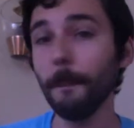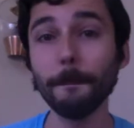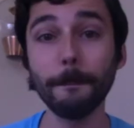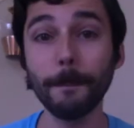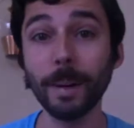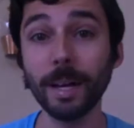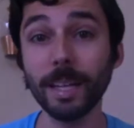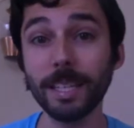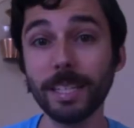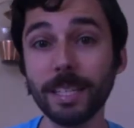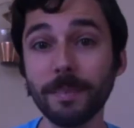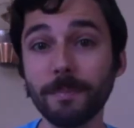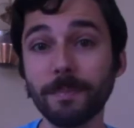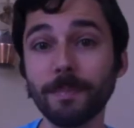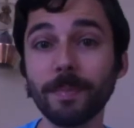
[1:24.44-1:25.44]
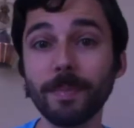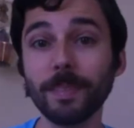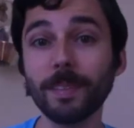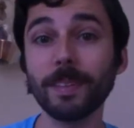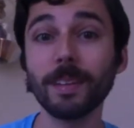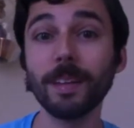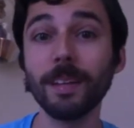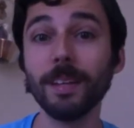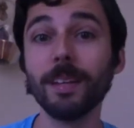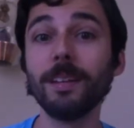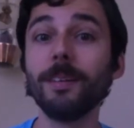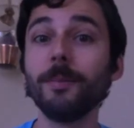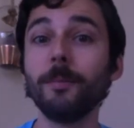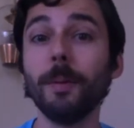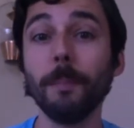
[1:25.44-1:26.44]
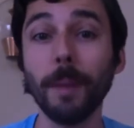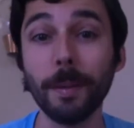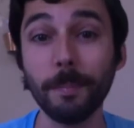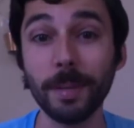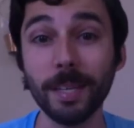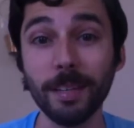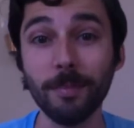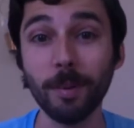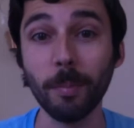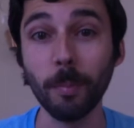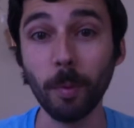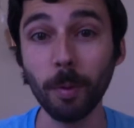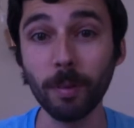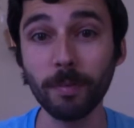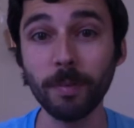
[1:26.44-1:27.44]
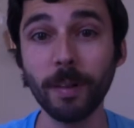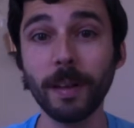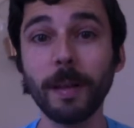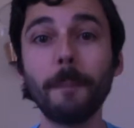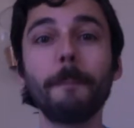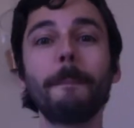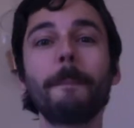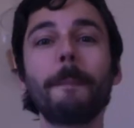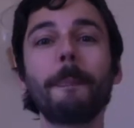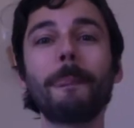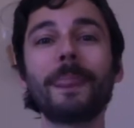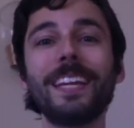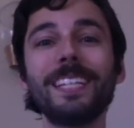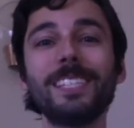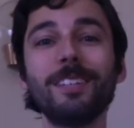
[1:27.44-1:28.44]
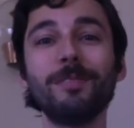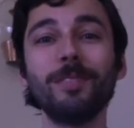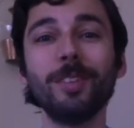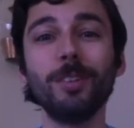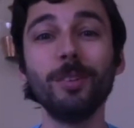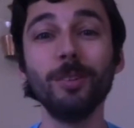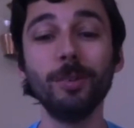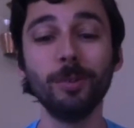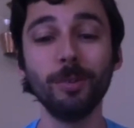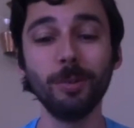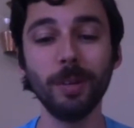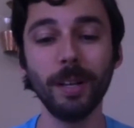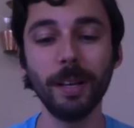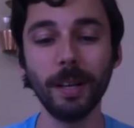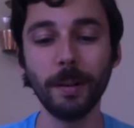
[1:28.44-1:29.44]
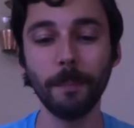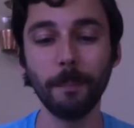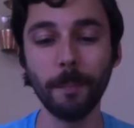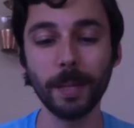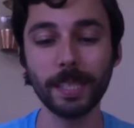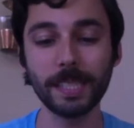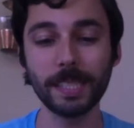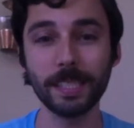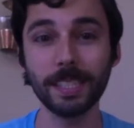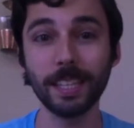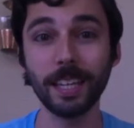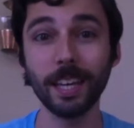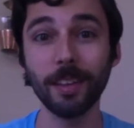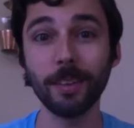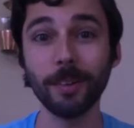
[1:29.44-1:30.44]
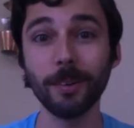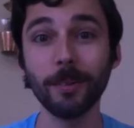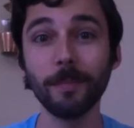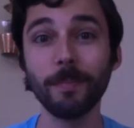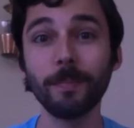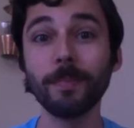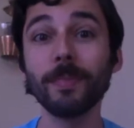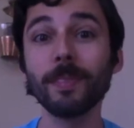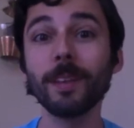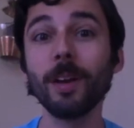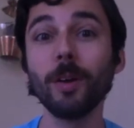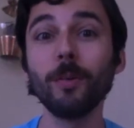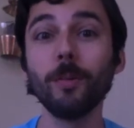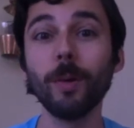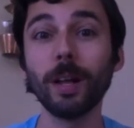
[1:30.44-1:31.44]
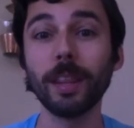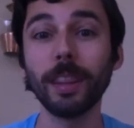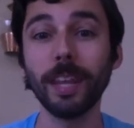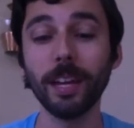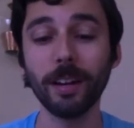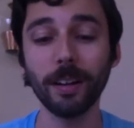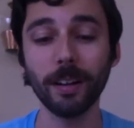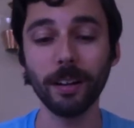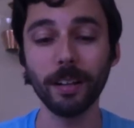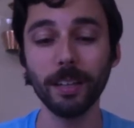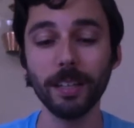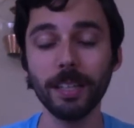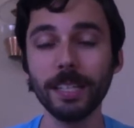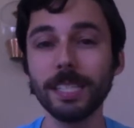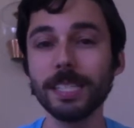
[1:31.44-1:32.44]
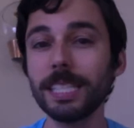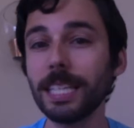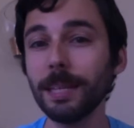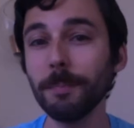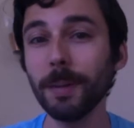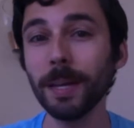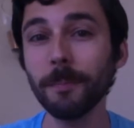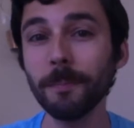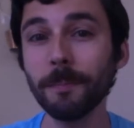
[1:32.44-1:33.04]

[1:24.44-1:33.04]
But what might be even more fun is if you mix it together while they're sleeping.